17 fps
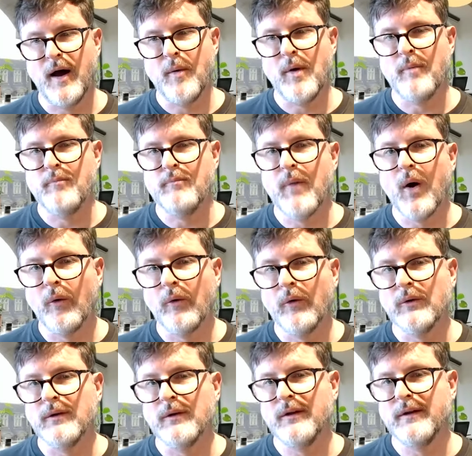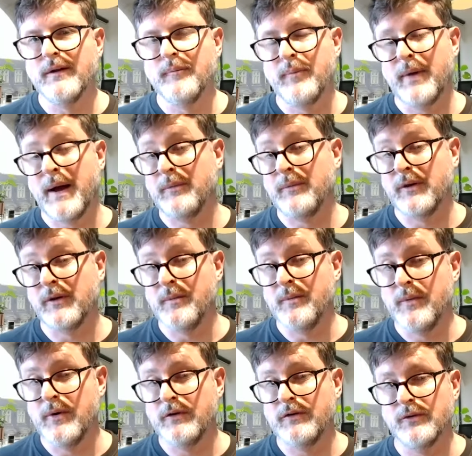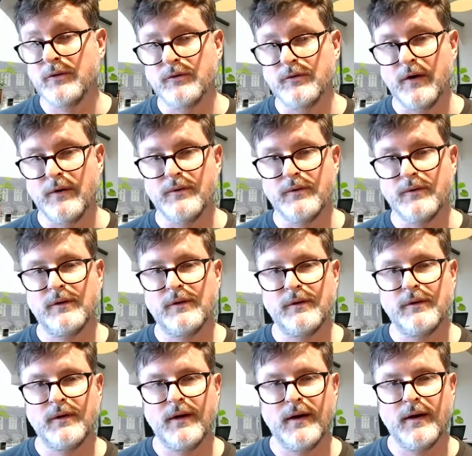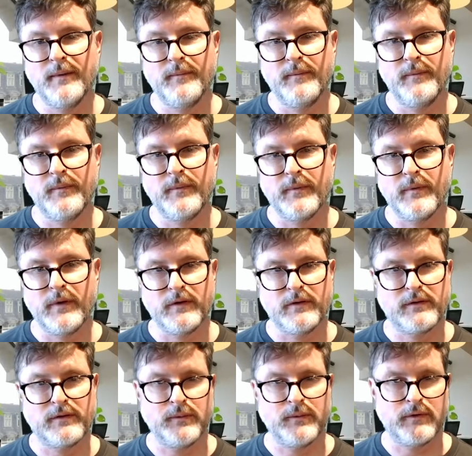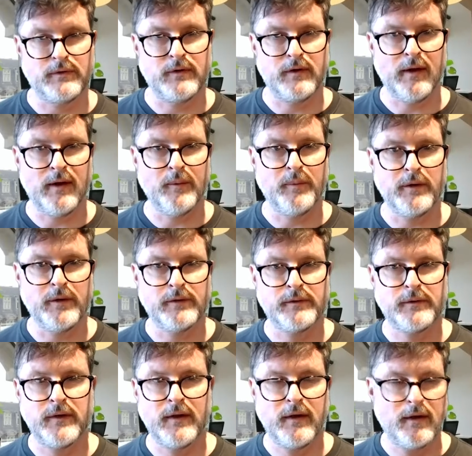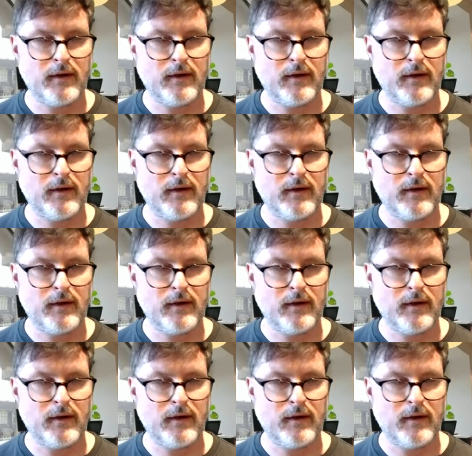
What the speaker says: moral and perhaps a commercial vote, which could help us.